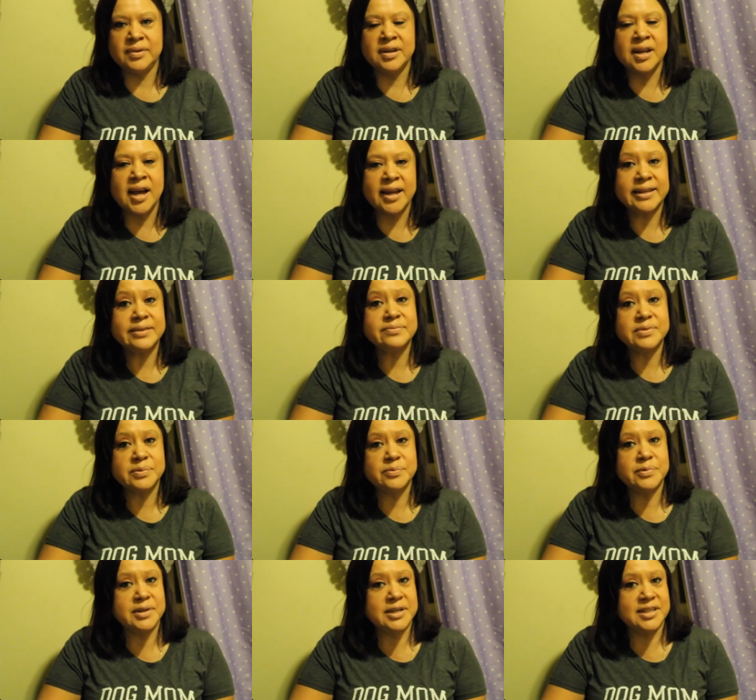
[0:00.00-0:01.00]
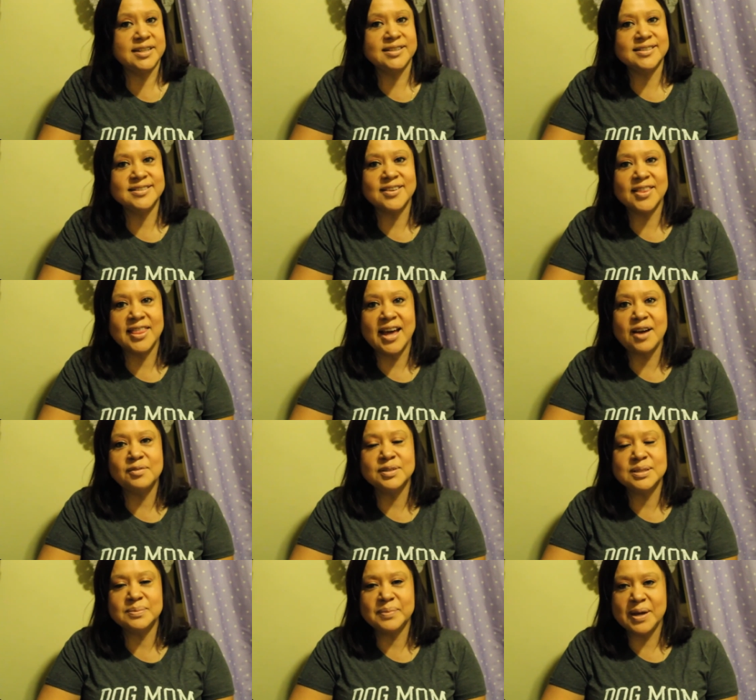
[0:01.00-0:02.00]
Not even one. So that
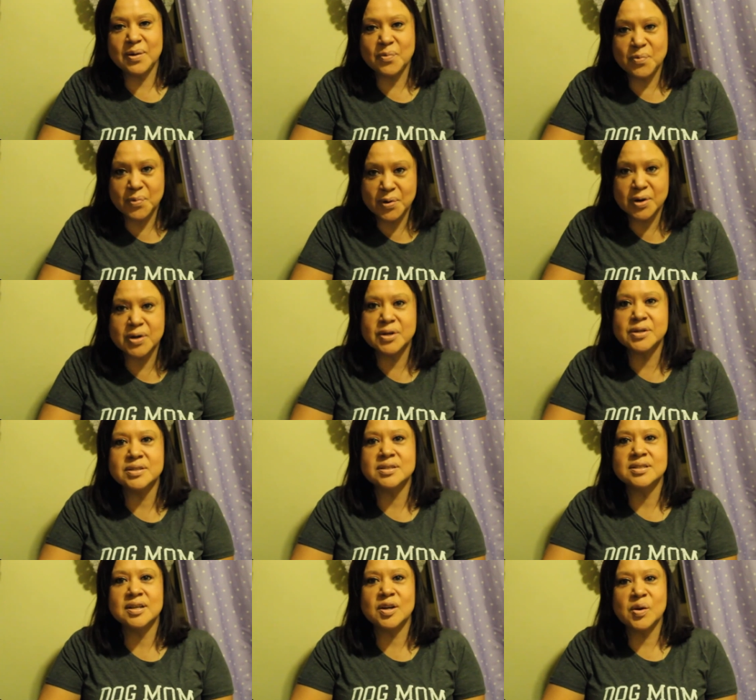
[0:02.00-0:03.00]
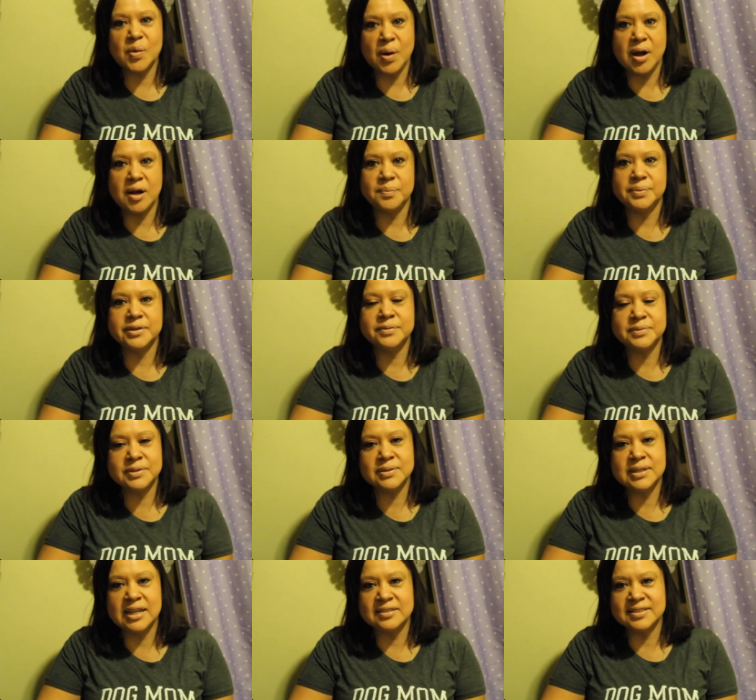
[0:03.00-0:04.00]
was my worst crop of
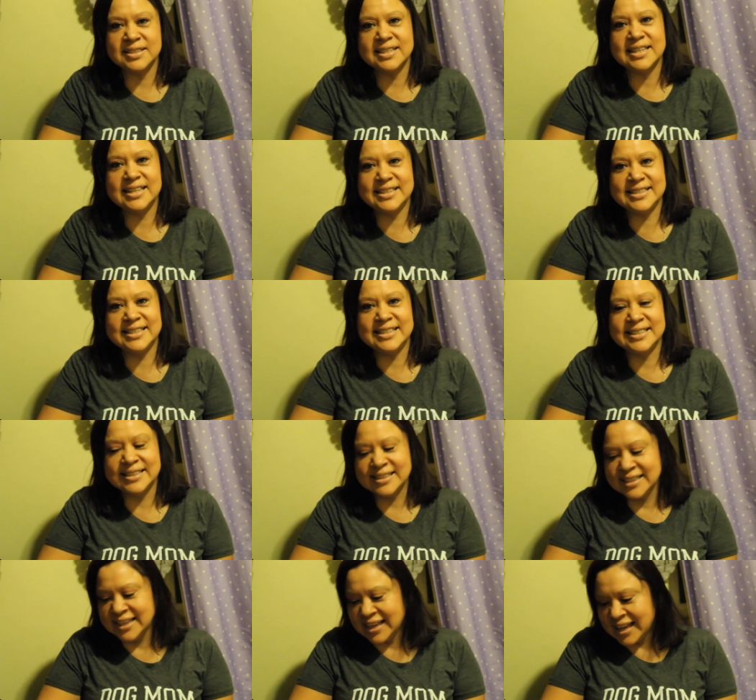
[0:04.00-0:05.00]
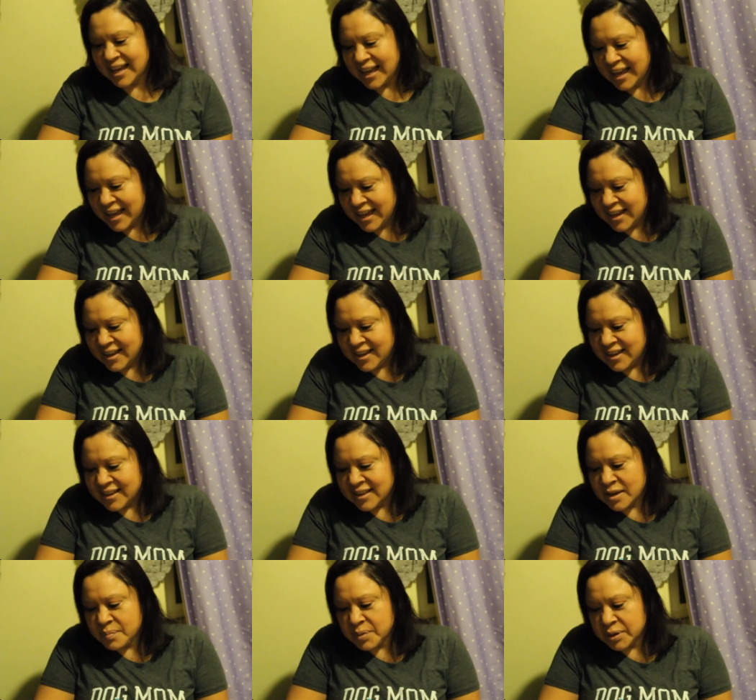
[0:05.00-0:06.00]
2018.
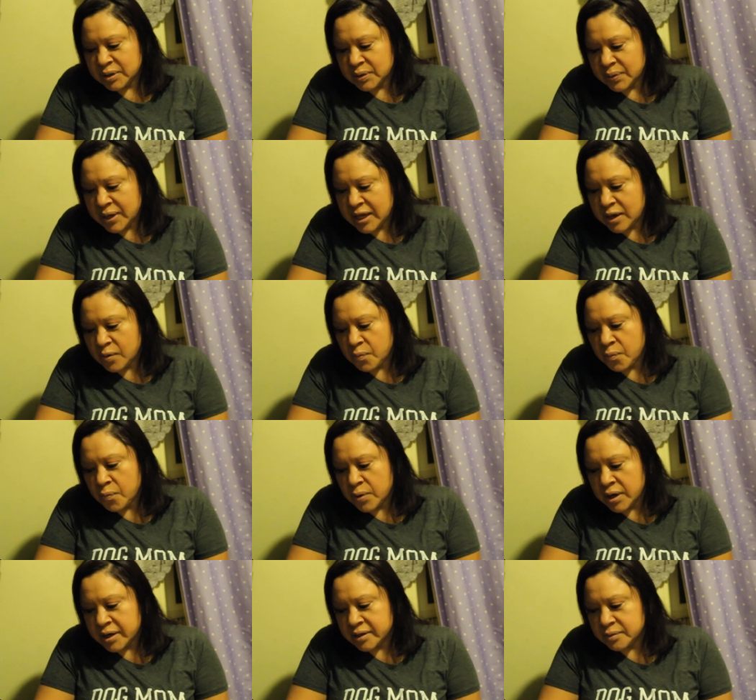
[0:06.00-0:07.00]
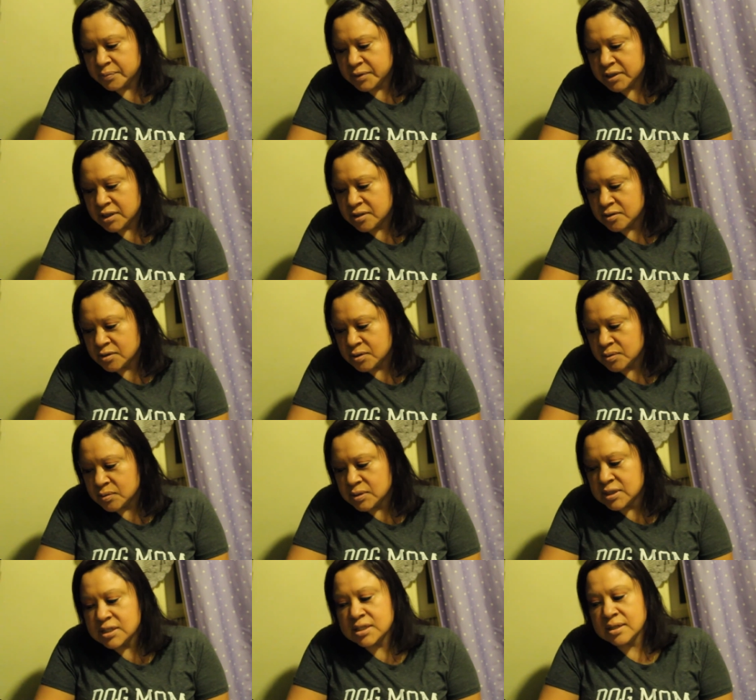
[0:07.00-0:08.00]
Number three, what would you
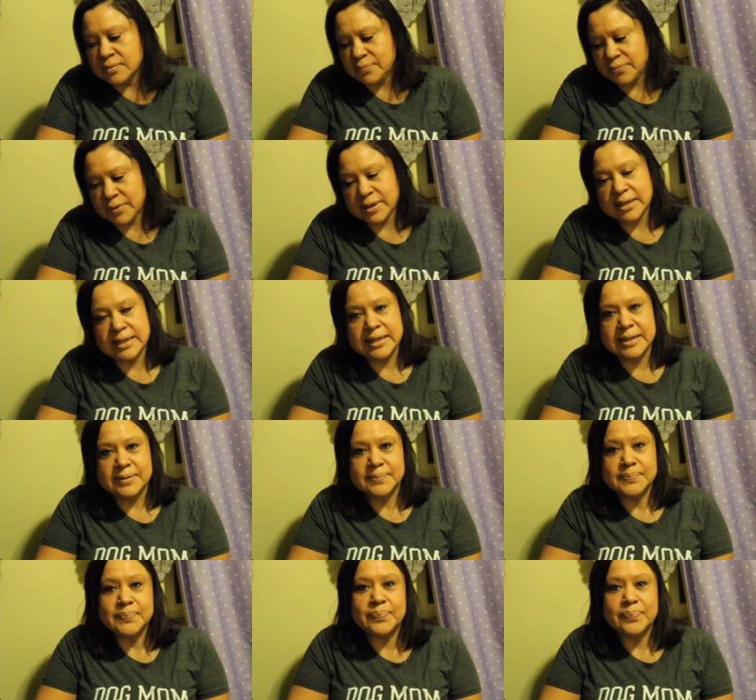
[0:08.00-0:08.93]
do differently?